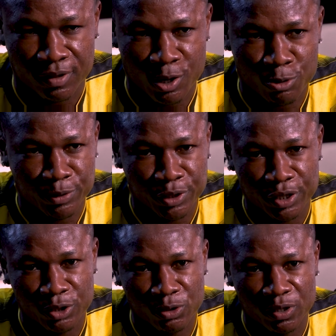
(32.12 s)
I'll be
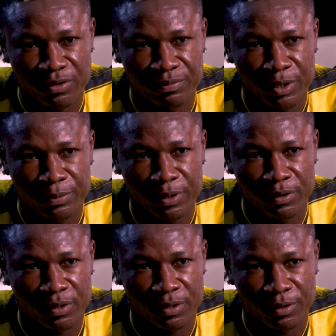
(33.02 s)
here to give my
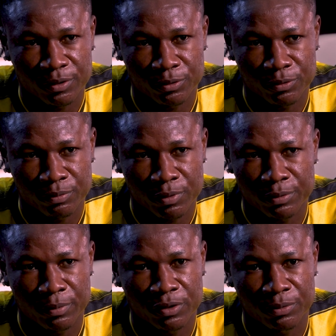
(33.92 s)
best, my
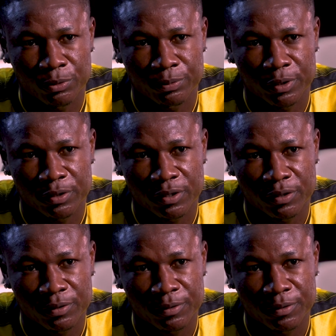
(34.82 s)
maximum best.